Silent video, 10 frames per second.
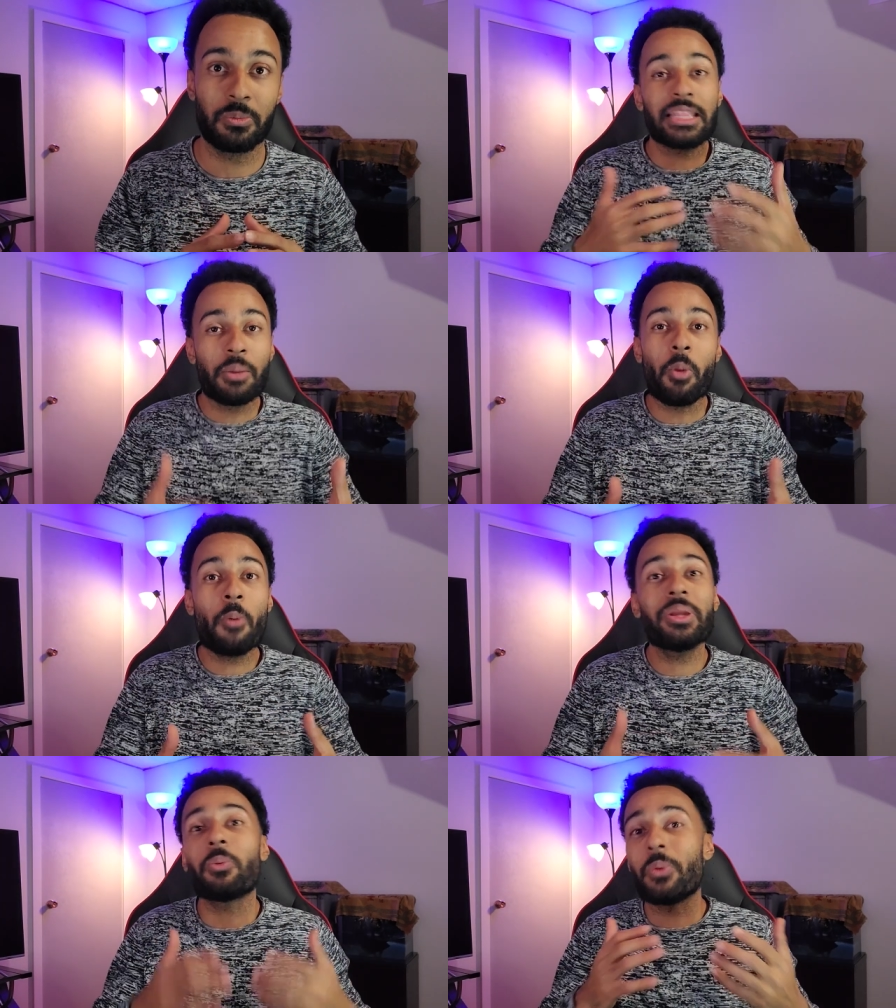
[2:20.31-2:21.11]
At the
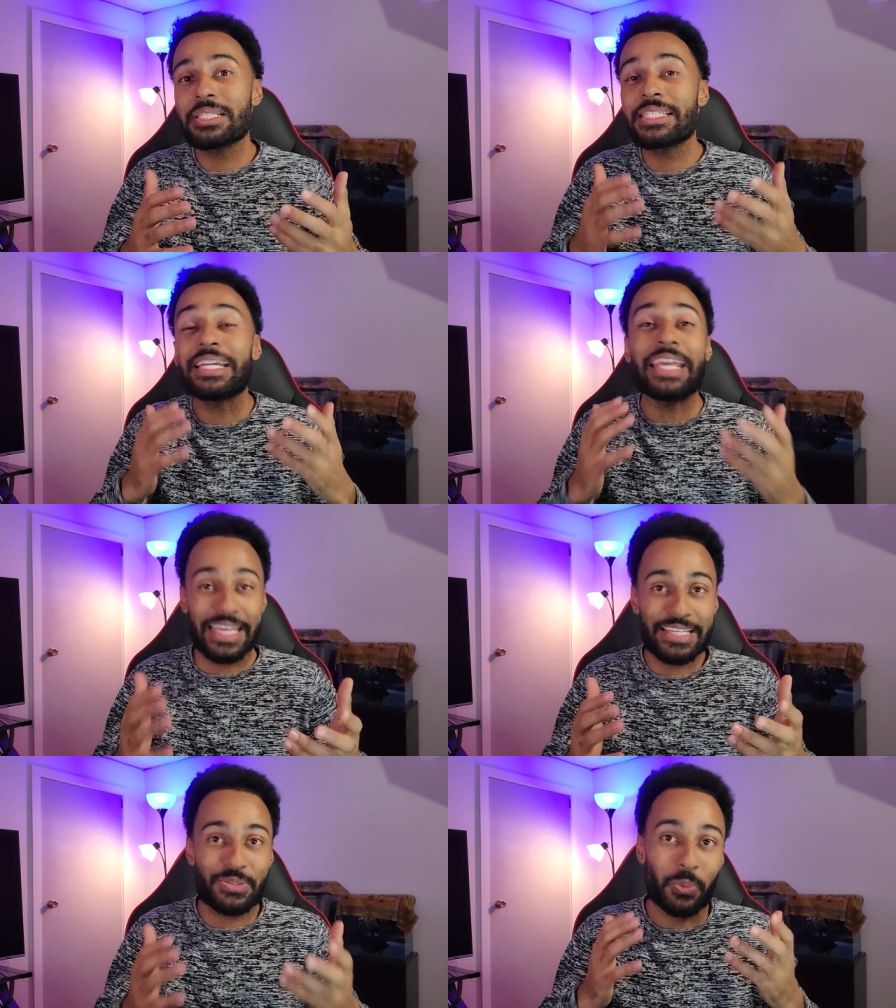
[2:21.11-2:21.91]
moment, Winston
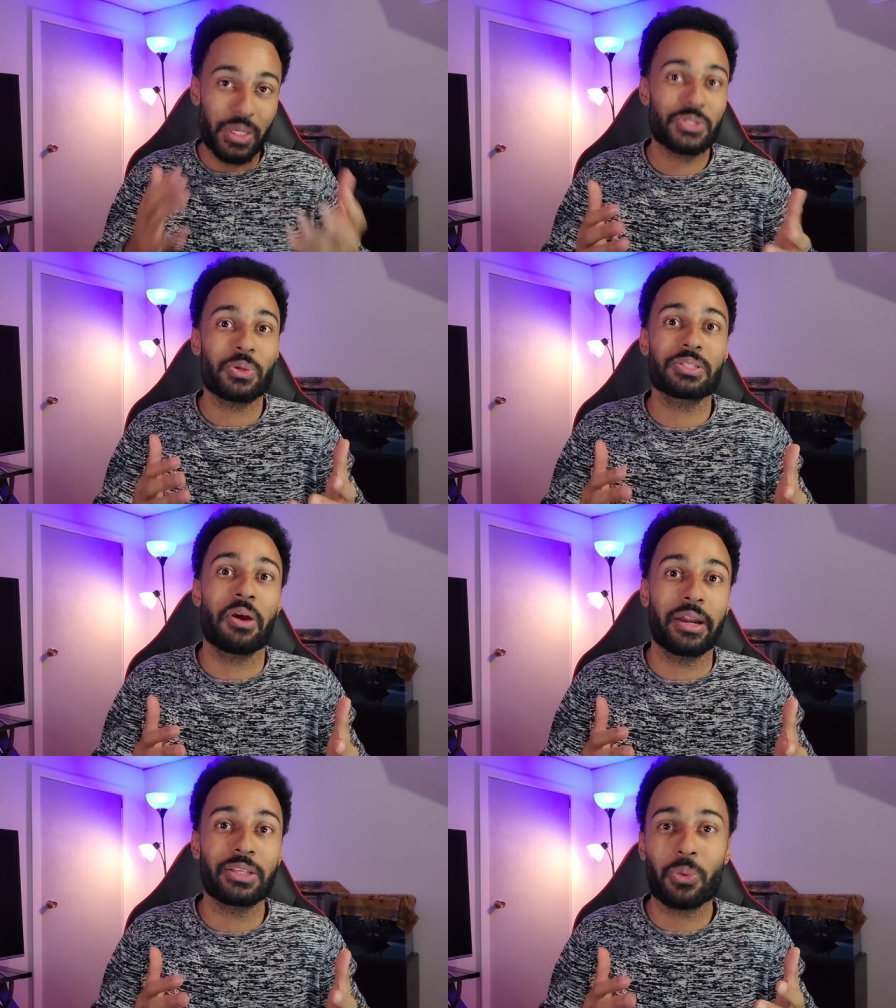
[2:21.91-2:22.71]
is resource
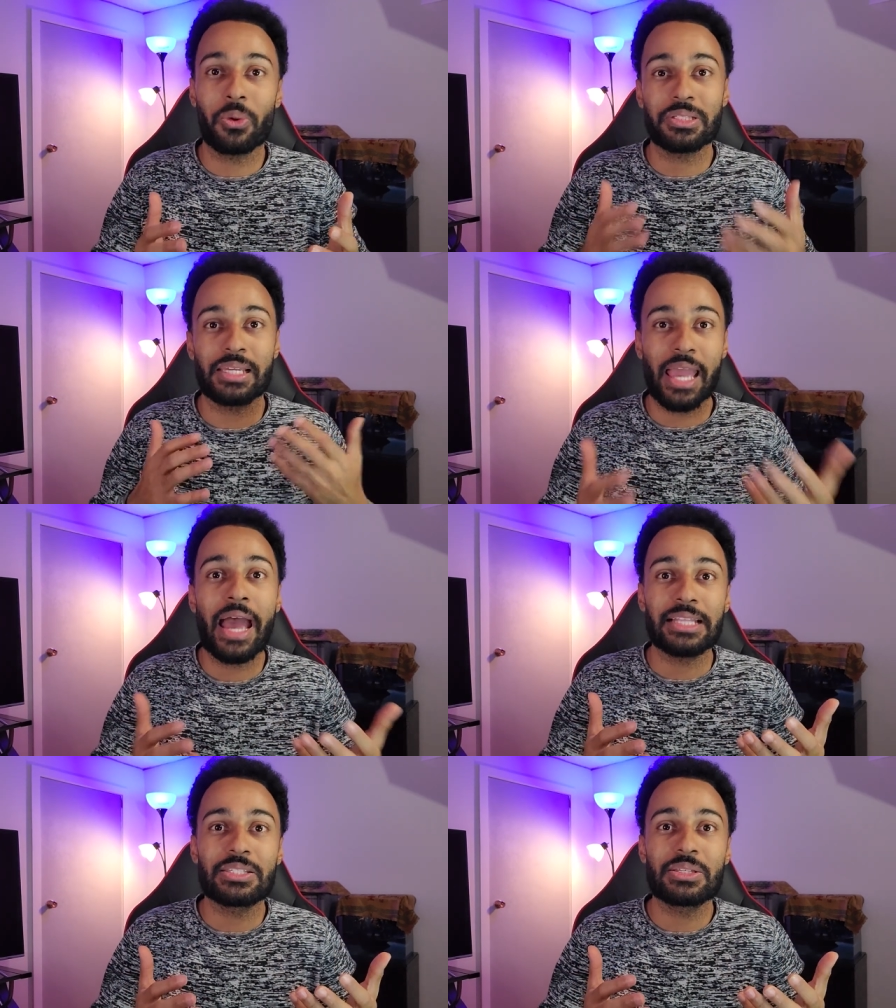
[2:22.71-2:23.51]
guarding towards the
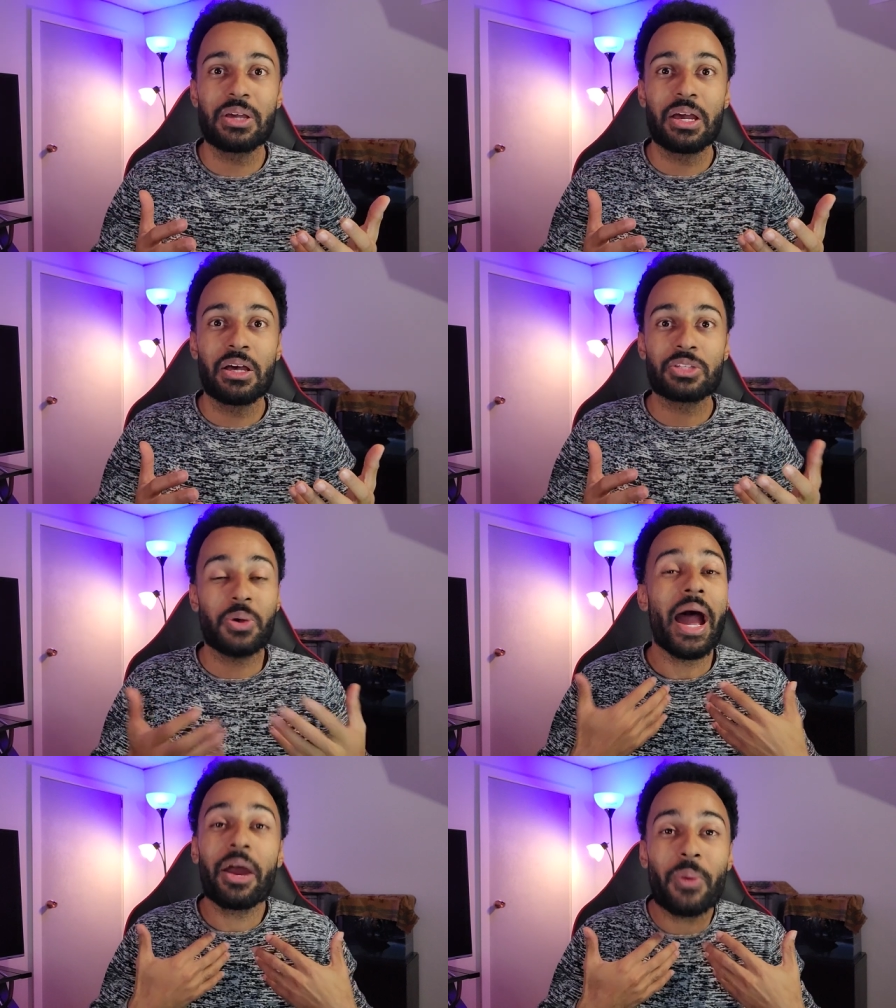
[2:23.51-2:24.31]
cats. So
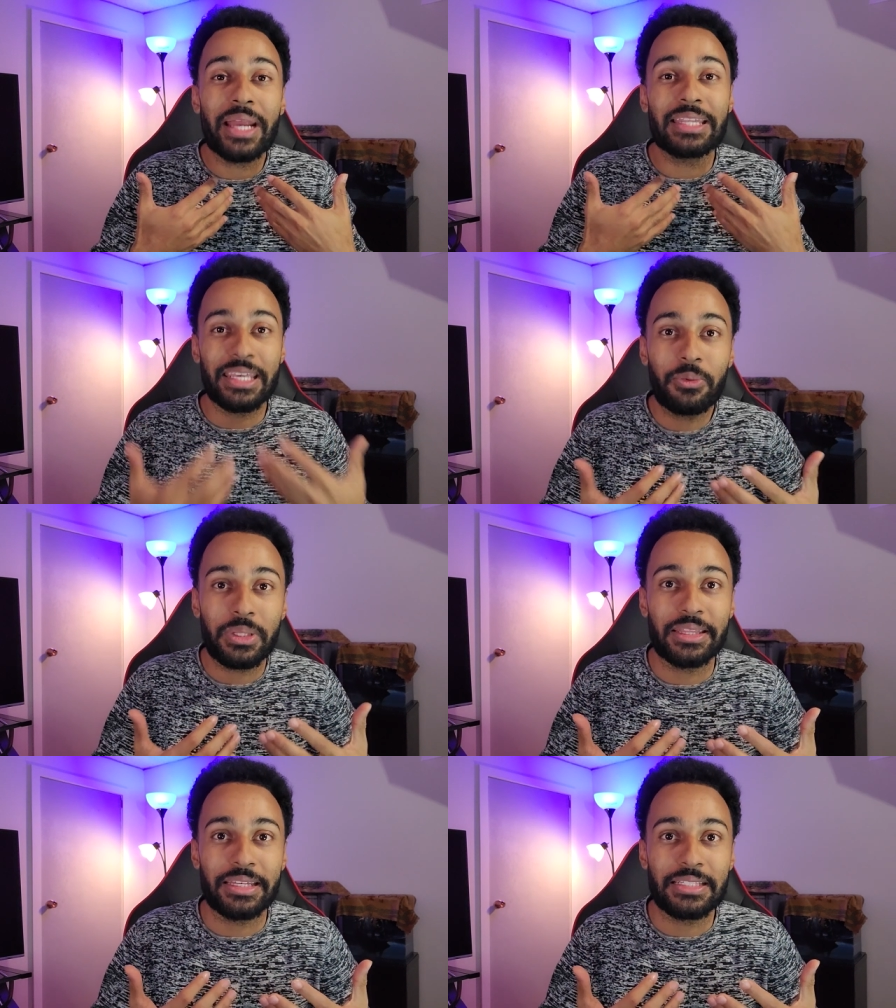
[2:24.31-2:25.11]
how do I deal
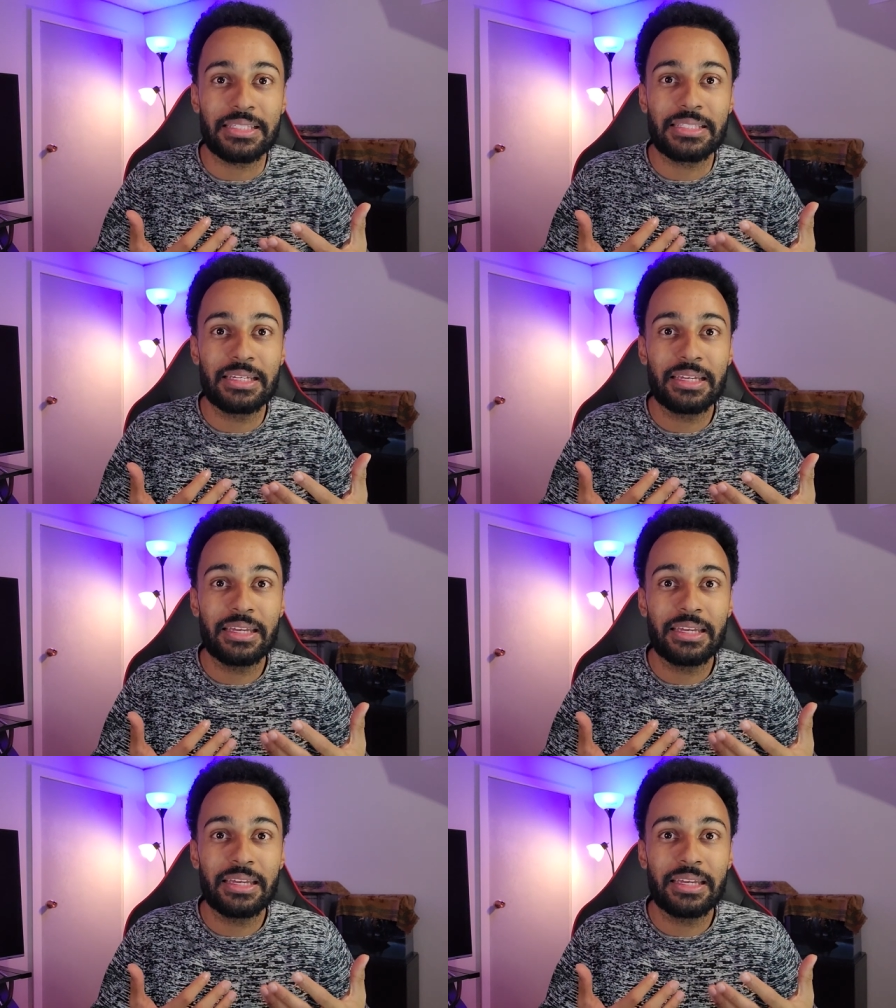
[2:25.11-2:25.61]
with this?